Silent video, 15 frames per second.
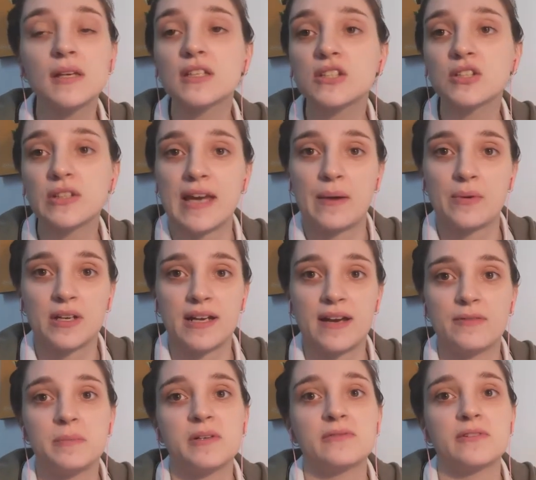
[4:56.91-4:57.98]
So yeah, we're gonna
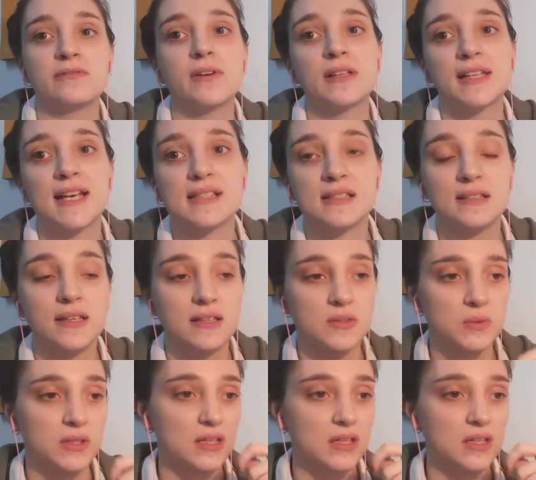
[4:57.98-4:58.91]
have a bit of a fun lesson next